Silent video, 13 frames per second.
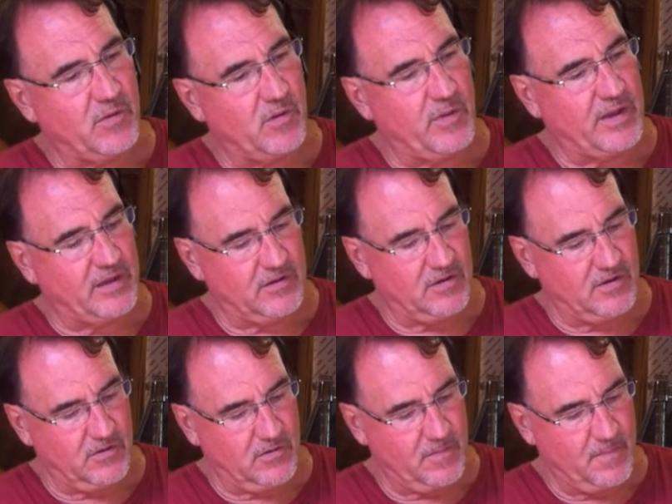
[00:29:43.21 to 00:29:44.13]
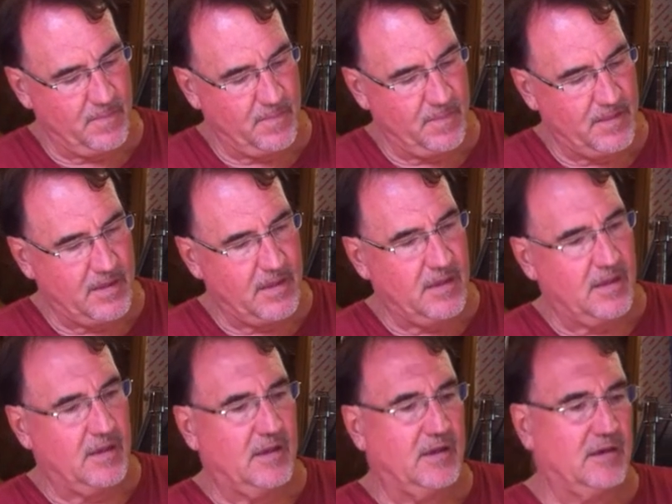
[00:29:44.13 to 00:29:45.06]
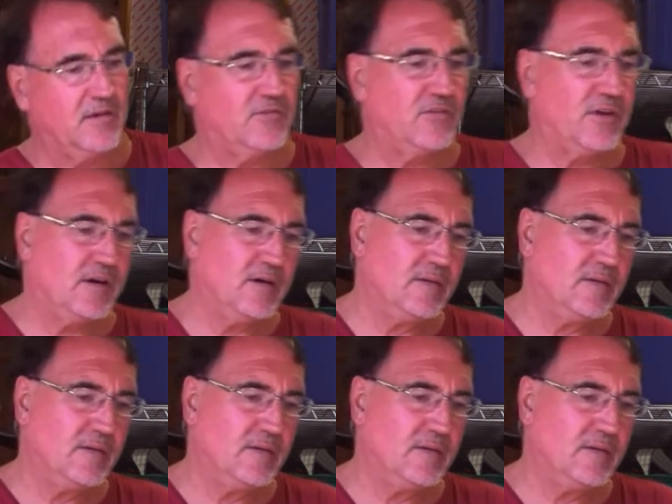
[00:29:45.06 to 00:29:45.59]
what we can do is